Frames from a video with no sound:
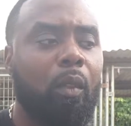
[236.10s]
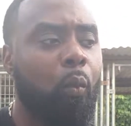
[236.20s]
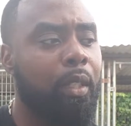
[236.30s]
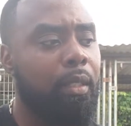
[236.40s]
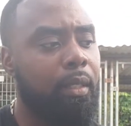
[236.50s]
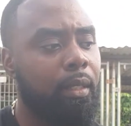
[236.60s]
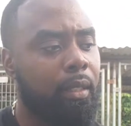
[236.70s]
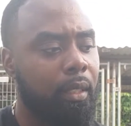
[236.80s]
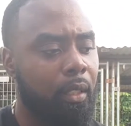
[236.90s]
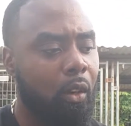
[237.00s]
which
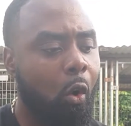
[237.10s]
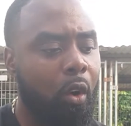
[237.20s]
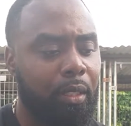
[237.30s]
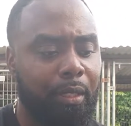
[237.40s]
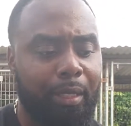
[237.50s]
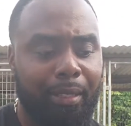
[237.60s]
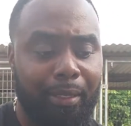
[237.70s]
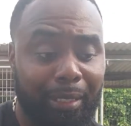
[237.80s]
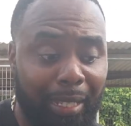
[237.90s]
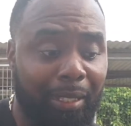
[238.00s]
is an
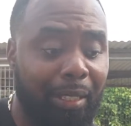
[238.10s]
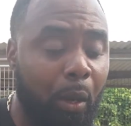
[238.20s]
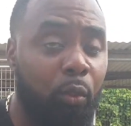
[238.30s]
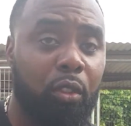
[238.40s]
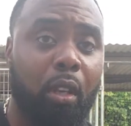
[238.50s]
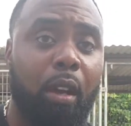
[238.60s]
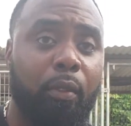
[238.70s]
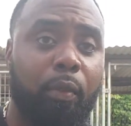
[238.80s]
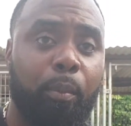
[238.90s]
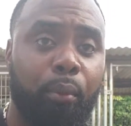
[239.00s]
organization that was
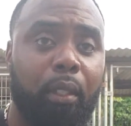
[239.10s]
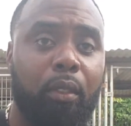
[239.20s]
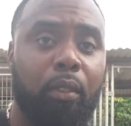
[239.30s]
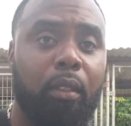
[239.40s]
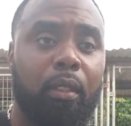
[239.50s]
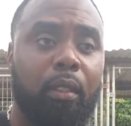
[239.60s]
started from breeders,